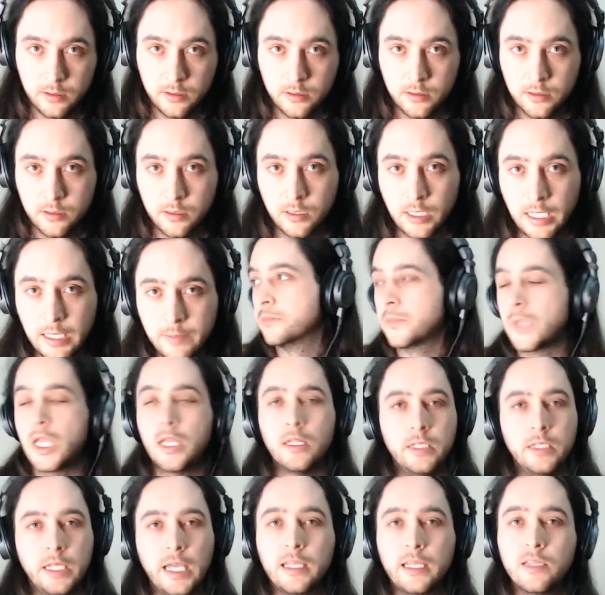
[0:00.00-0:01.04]
Okay,
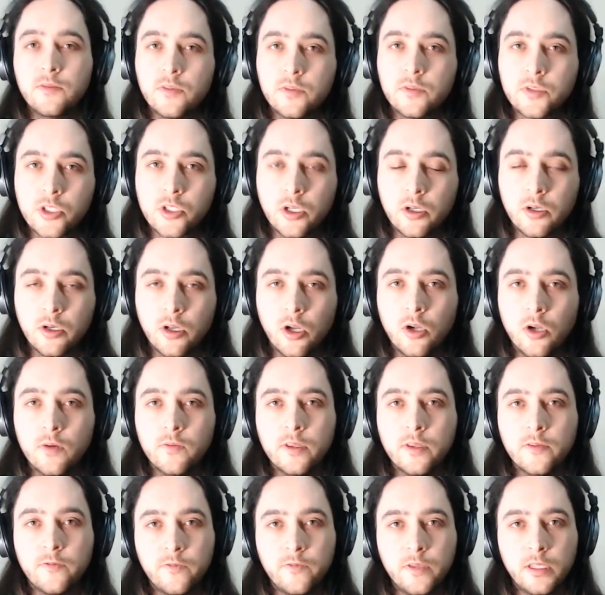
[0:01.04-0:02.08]
now give it a shot over
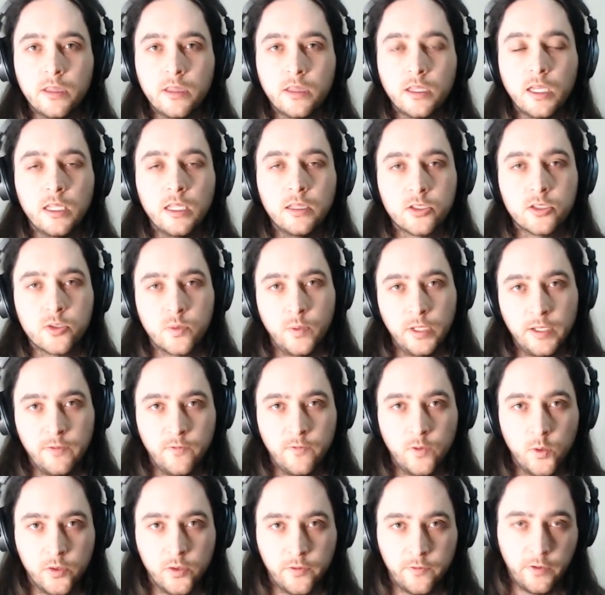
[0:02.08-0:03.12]
the 5th and the
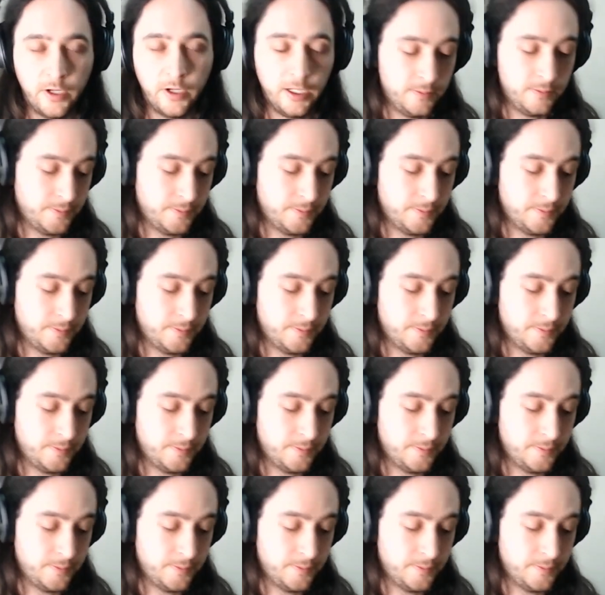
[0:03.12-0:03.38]
24th fret.